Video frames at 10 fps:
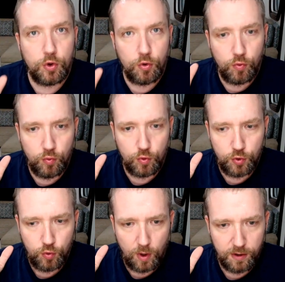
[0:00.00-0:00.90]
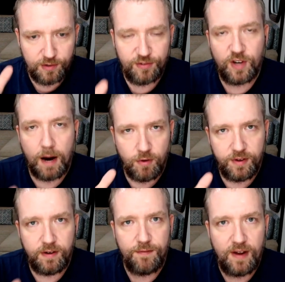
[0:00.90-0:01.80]
to to discover
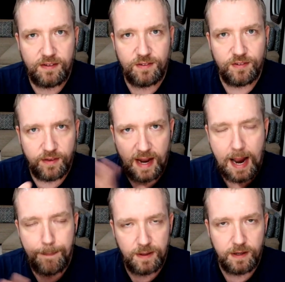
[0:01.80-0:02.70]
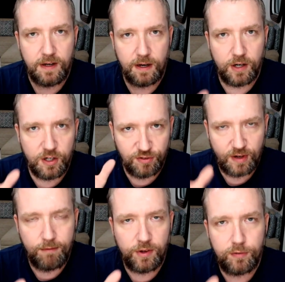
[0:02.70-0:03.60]
the events that happen in here and
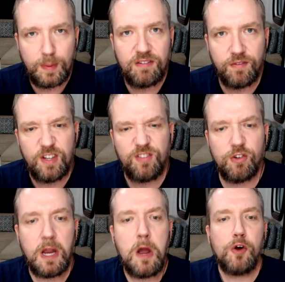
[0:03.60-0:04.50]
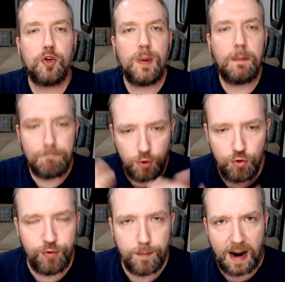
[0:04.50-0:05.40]
discover this piece of history, to be
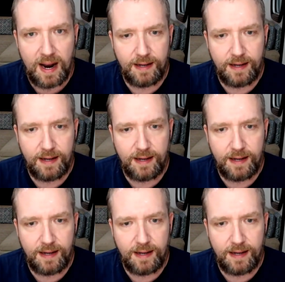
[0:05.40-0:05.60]
moved by